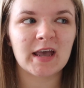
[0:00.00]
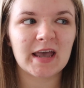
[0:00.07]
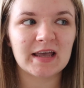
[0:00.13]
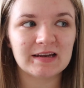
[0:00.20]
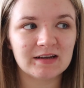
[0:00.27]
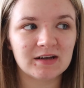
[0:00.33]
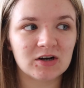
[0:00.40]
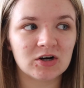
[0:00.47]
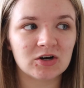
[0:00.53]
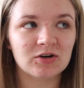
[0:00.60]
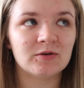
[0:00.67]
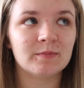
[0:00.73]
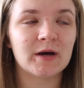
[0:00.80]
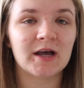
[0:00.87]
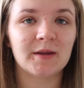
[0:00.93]
edit
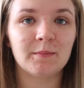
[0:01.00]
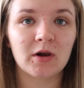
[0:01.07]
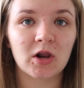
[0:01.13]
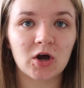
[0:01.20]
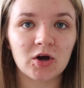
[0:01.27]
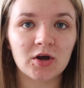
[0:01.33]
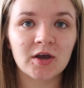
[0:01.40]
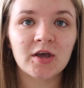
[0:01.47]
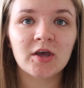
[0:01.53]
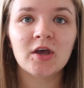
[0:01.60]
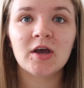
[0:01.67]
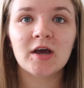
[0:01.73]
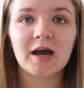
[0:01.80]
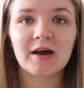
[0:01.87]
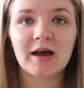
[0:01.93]
on my blog.
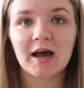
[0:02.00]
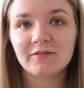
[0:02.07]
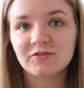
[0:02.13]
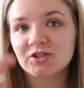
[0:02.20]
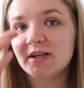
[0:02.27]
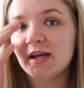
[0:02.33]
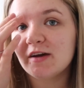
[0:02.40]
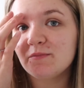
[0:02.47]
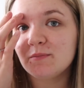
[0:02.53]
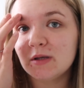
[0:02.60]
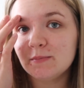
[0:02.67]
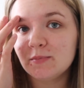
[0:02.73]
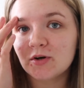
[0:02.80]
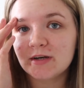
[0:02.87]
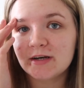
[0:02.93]
I actually haven't
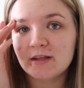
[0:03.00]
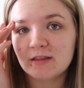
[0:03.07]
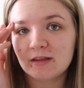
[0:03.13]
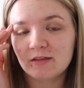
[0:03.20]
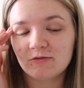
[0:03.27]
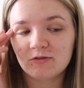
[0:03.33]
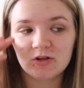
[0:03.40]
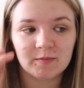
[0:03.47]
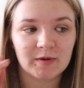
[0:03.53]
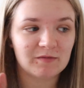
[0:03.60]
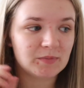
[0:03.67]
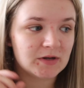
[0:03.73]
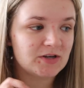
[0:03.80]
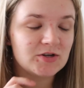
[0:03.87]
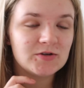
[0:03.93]
been putting anything through them.
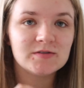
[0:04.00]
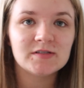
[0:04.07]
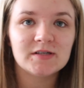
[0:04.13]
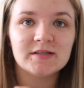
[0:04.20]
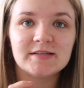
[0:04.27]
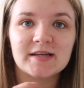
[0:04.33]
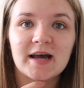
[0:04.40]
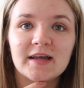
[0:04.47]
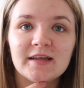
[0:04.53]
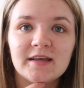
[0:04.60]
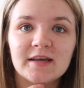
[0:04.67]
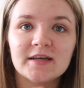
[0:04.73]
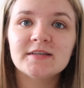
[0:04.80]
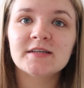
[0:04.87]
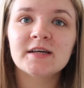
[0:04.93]
I've been using a dye
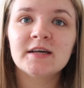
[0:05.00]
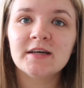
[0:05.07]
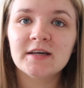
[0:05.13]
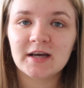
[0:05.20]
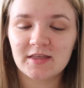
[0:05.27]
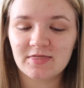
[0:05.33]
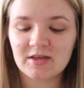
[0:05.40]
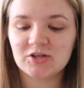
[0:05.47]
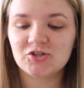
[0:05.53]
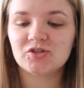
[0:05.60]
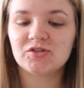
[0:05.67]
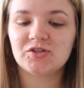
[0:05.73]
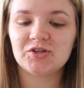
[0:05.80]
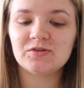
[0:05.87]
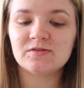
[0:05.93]
kit and then
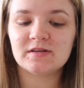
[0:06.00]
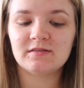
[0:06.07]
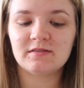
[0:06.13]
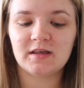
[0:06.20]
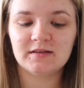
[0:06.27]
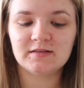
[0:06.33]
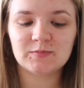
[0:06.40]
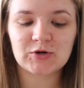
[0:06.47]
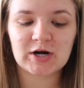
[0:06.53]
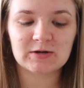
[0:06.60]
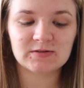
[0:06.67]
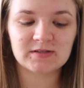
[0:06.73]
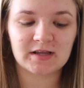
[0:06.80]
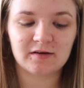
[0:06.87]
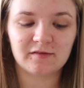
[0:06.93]
just using this brow
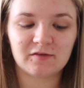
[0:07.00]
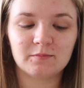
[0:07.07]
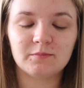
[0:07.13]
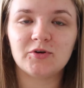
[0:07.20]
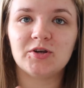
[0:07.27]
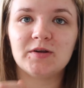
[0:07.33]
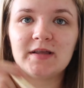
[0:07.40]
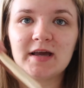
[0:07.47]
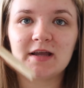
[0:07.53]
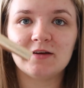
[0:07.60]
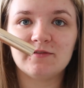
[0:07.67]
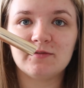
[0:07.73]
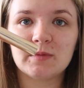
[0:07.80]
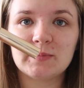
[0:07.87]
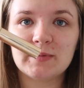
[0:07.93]
setter from Beauty
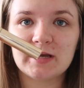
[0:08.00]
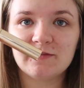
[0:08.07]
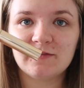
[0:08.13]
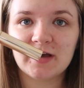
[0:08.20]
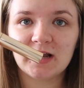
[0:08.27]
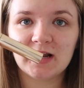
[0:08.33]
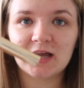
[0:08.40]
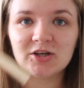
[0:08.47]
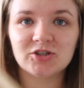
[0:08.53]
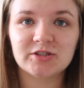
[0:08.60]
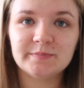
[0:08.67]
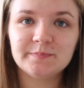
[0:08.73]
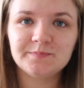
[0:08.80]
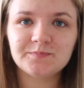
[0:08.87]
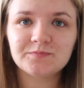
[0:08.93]
Edit from the Mayfair
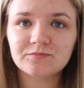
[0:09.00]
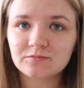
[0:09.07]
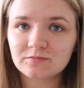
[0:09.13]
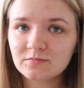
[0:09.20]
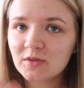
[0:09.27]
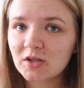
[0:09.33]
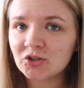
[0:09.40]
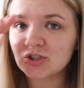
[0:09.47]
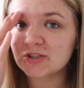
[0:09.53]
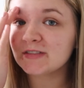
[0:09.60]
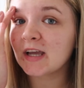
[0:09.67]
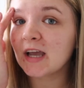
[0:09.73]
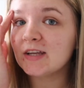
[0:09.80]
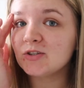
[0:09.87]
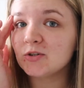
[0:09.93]
collection,
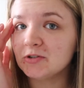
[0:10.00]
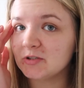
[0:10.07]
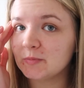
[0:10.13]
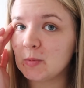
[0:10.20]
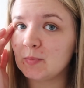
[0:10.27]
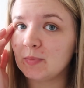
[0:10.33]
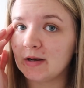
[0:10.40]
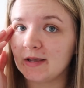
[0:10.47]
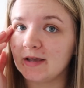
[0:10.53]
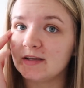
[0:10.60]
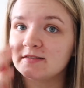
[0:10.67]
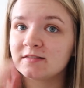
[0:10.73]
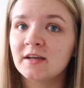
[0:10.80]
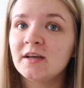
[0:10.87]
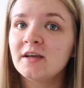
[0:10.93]
just kind of hold them in
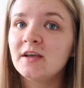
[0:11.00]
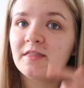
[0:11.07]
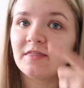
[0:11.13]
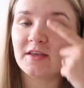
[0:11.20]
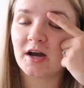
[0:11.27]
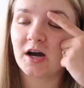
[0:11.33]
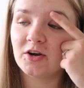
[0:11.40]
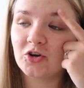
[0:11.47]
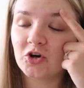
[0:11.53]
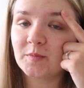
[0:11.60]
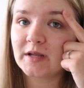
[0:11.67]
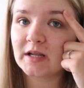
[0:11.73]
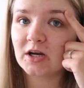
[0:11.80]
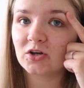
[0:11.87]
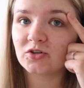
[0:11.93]
place. They are
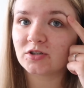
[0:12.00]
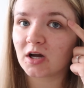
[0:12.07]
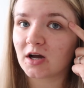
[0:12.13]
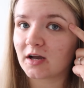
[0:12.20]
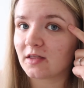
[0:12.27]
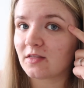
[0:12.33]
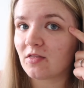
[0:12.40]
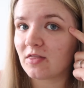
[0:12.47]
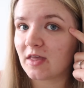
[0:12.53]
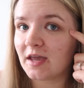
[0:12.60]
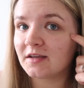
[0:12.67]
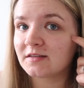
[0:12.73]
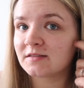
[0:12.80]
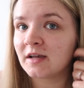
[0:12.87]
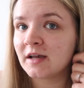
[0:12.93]
normally a lot darker than
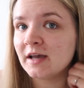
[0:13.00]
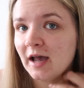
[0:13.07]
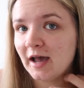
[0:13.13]
this,